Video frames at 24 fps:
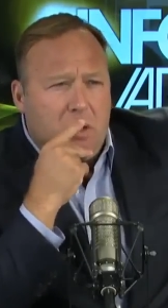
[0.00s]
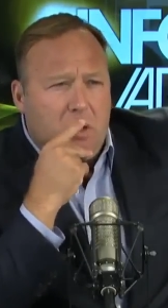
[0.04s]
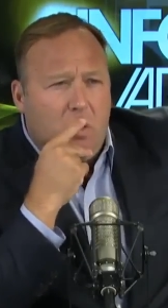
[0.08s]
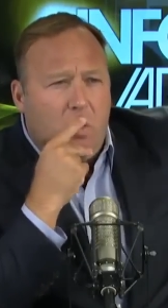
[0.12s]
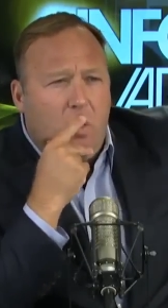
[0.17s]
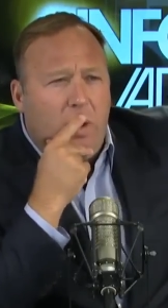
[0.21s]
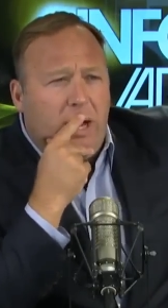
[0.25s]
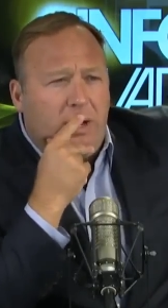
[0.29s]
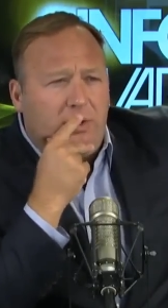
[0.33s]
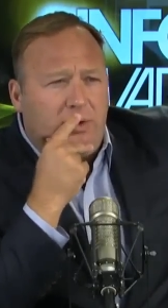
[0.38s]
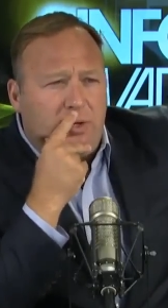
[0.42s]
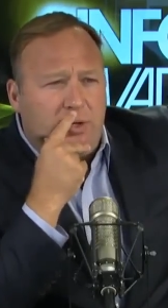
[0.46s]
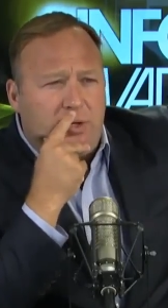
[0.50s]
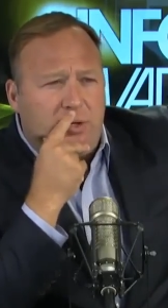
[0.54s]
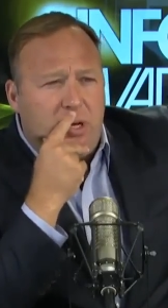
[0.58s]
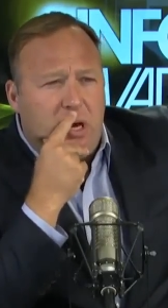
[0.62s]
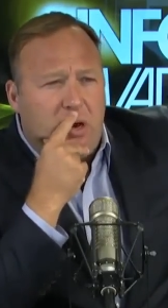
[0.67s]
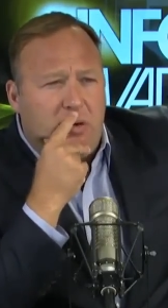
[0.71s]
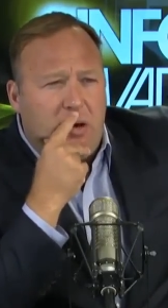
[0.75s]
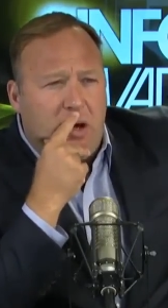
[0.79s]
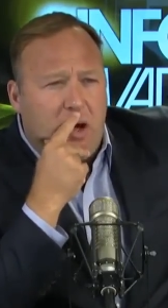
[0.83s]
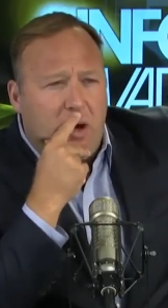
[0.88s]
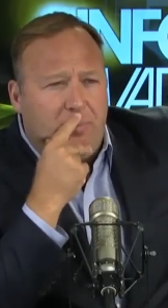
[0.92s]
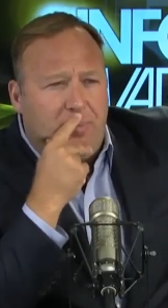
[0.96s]
We just
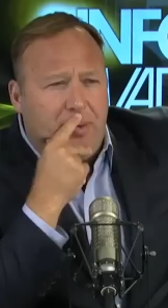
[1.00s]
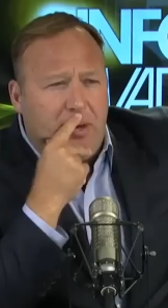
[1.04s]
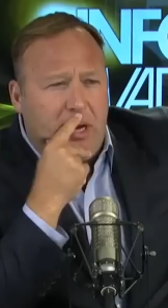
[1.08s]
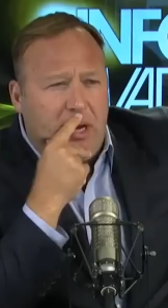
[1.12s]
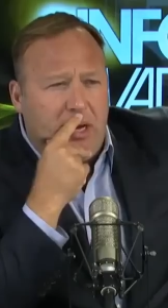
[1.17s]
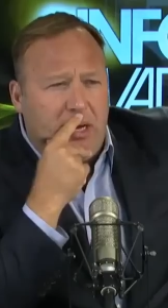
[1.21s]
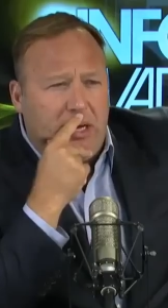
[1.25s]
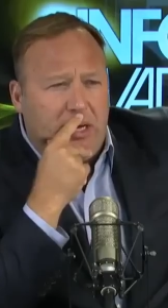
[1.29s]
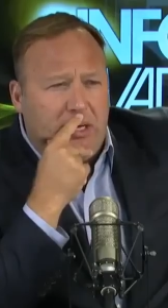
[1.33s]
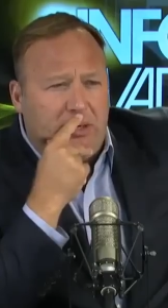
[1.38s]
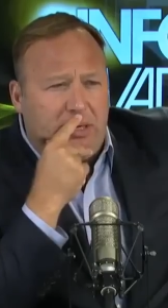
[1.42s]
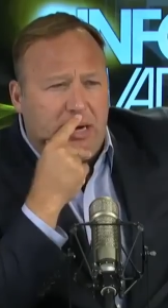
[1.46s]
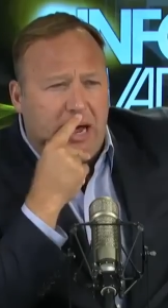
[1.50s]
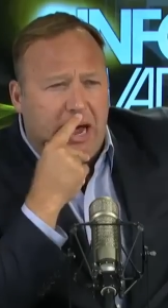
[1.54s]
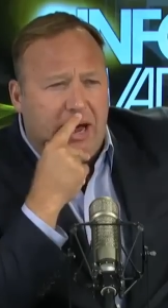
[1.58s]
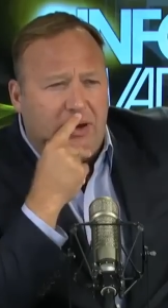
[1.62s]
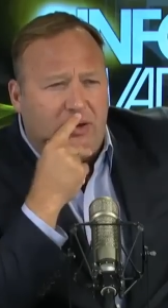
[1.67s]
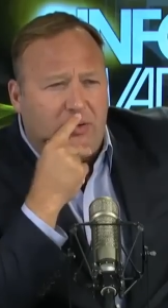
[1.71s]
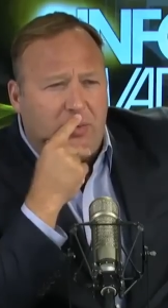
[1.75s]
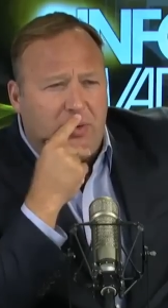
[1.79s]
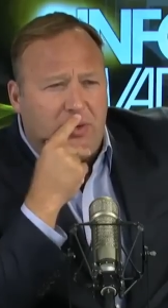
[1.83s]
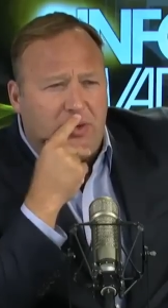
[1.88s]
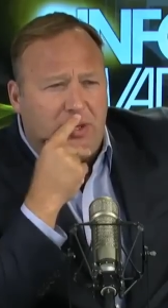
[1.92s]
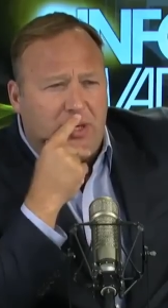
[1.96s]
don't open any
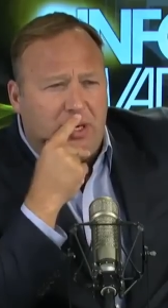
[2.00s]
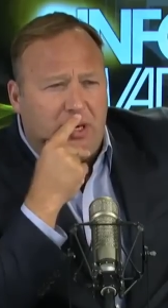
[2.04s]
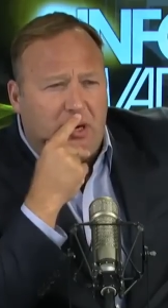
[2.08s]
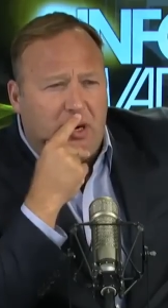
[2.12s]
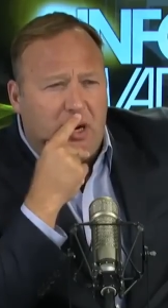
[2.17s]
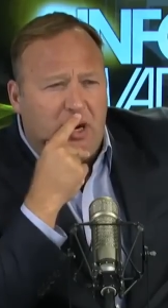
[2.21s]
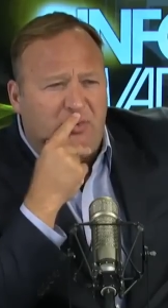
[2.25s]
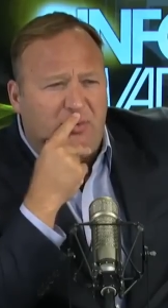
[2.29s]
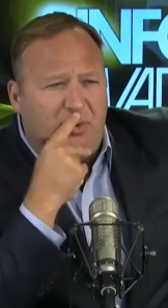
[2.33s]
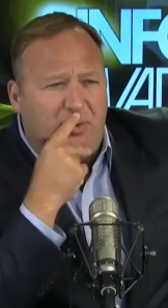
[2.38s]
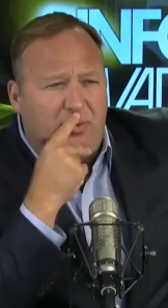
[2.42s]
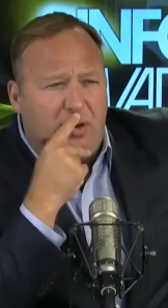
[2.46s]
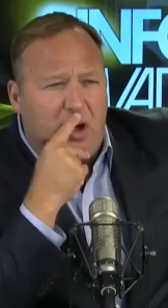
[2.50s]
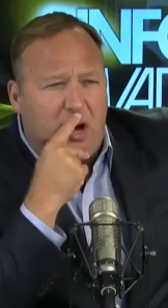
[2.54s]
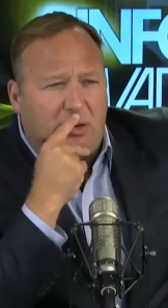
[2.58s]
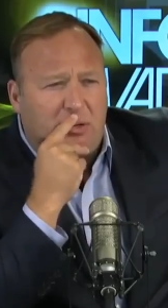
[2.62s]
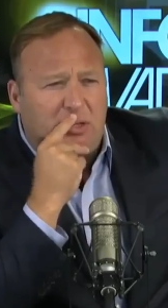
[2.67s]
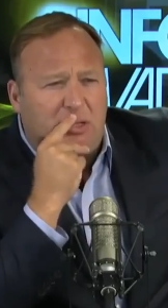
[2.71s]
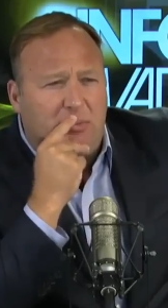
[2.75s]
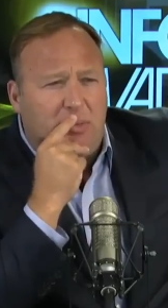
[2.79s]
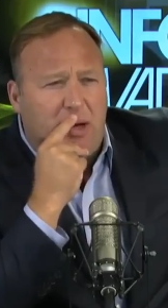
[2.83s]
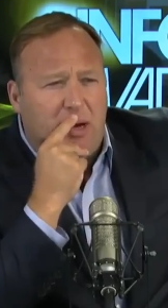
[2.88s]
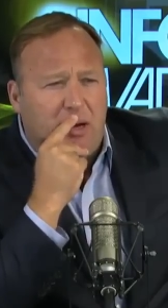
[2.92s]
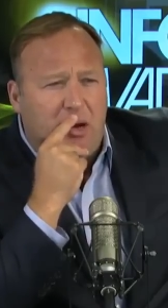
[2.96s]
attachments here unless we've talked
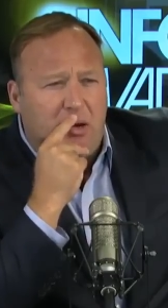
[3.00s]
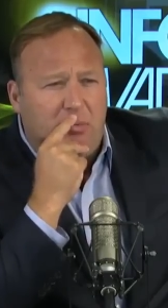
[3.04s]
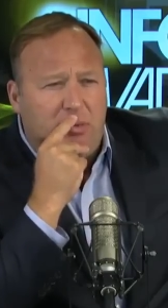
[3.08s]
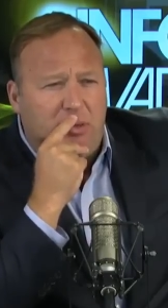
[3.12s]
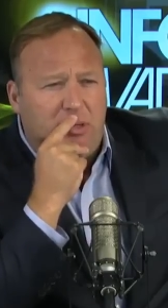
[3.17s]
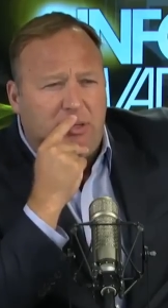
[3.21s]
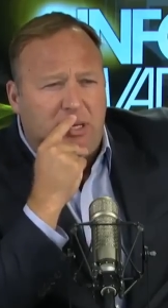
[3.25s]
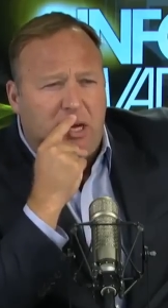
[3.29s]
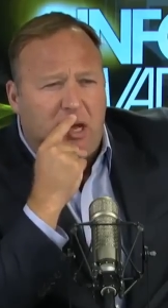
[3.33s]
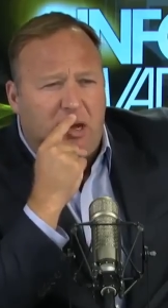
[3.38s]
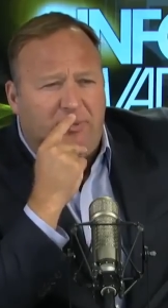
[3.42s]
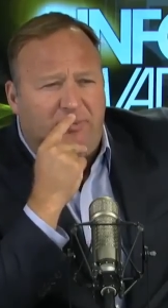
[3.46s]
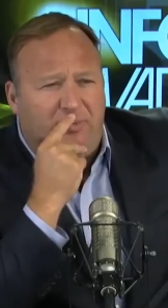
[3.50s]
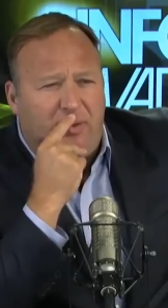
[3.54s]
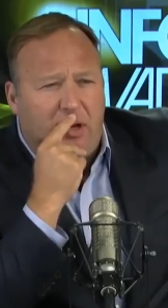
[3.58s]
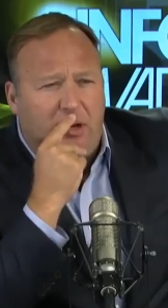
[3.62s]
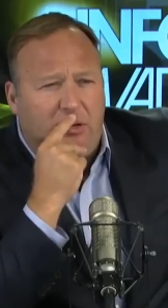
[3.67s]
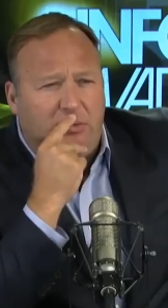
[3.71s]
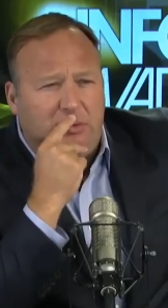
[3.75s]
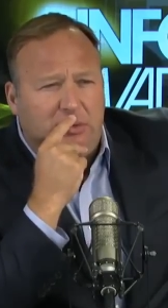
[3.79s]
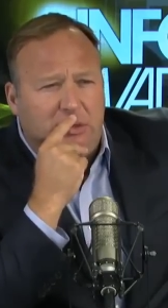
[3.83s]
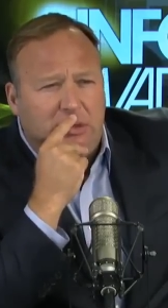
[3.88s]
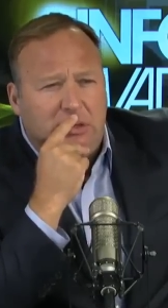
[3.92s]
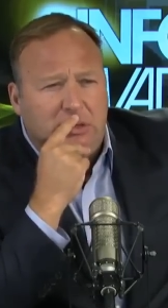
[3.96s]
to somebody over the
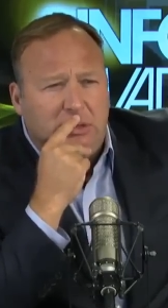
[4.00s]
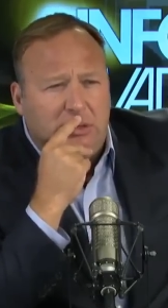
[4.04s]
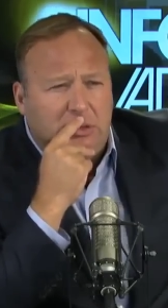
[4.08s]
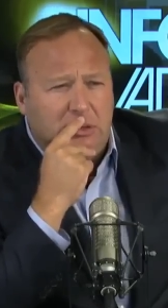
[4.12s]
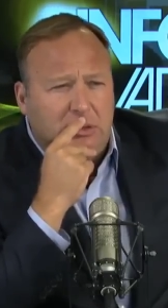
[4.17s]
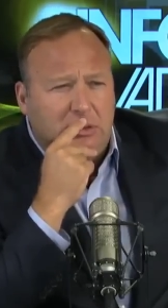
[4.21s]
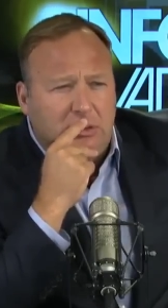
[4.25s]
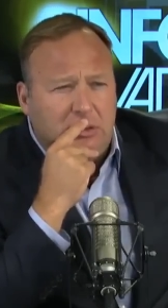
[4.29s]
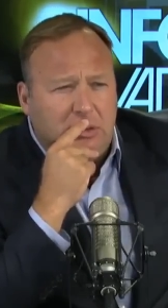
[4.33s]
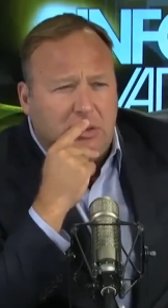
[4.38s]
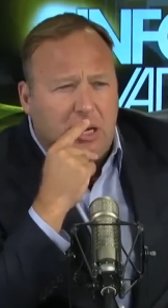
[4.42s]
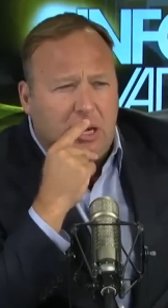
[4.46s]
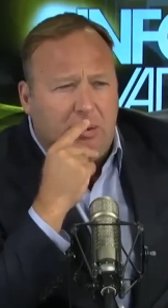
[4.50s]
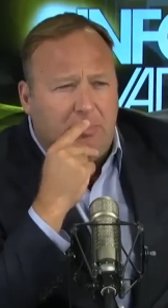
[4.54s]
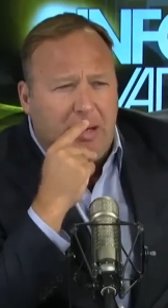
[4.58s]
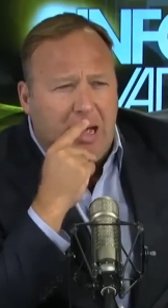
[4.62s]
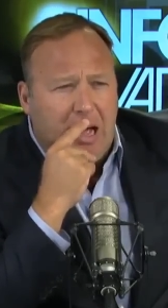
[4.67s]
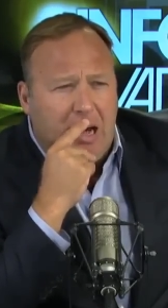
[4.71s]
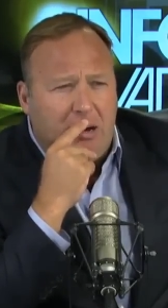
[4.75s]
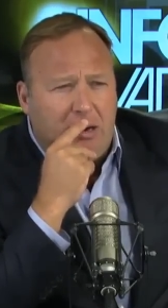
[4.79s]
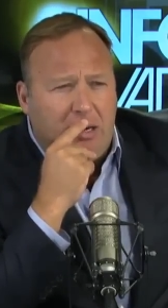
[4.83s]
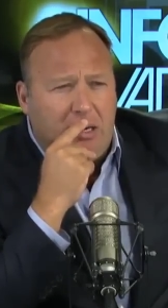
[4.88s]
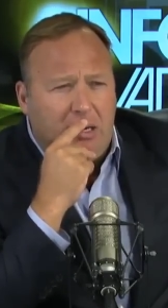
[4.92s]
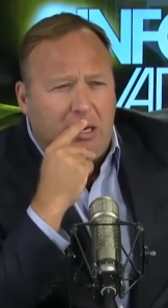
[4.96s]
telephone
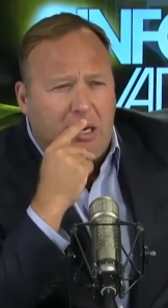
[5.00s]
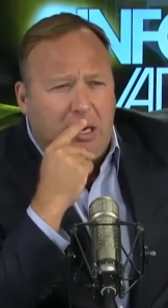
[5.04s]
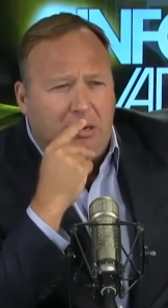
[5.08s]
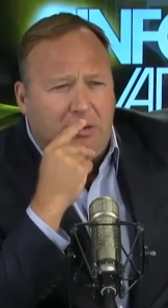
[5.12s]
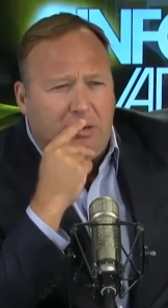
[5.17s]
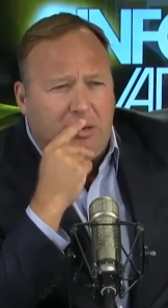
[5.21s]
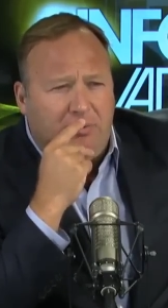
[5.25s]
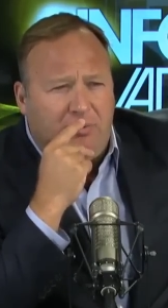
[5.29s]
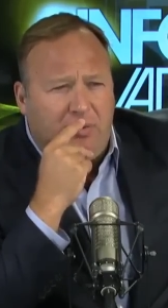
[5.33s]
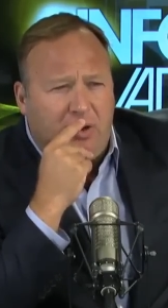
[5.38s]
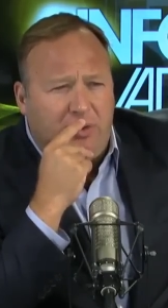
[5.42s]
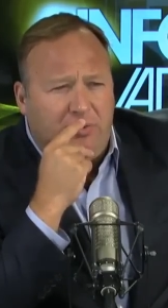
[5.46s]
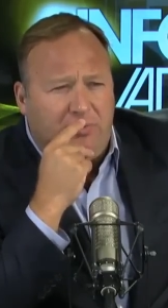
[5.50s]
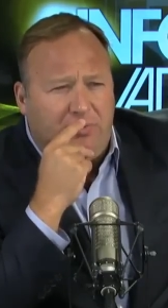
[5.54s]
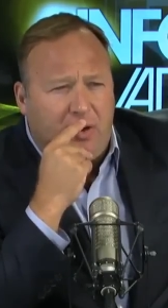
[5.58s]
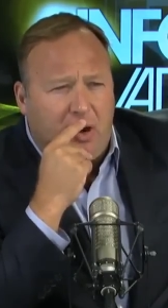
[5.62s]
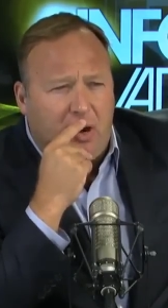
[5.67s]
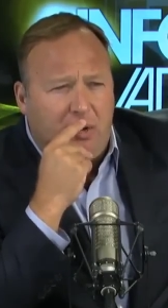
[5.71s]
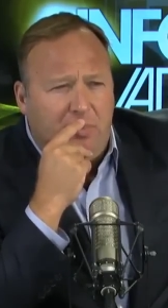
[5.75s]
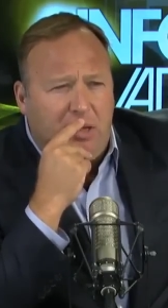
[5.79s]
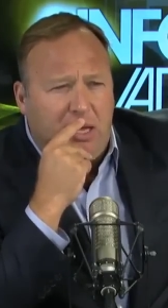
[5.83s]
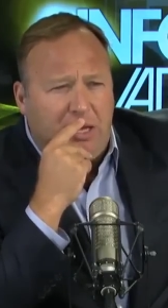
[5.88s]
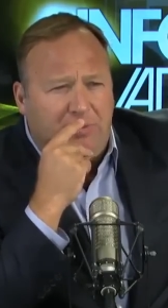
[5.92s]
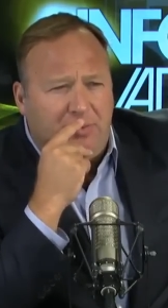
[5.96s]
about it and have
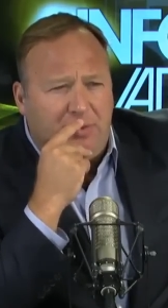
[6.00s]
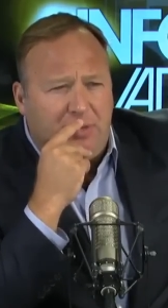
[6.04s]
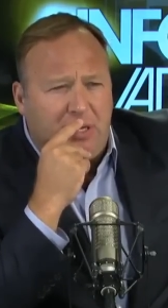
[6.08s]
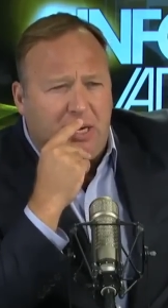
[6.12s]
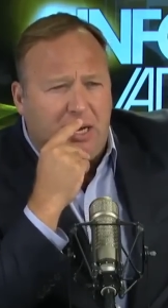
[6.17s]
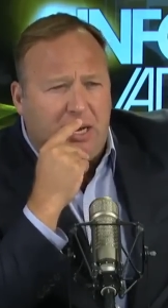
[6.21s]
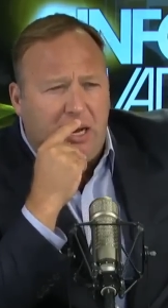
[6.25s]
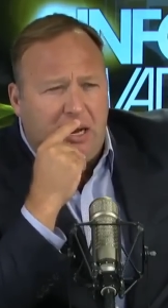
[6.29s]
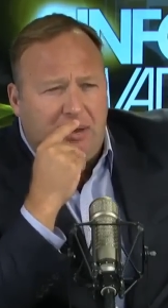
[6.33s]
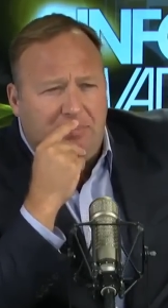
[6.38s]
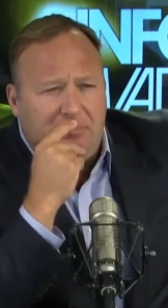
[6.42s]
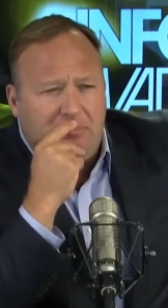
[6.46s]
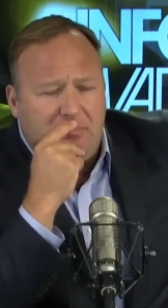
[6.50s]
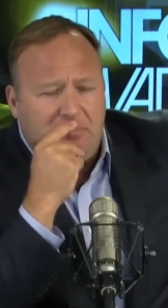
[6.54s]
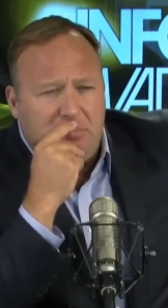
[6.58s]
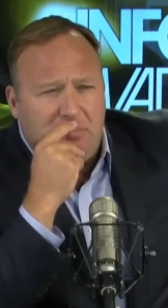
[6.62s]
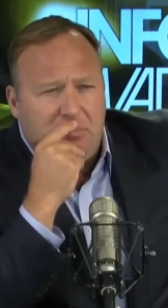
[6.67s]
confirmed they've sent it.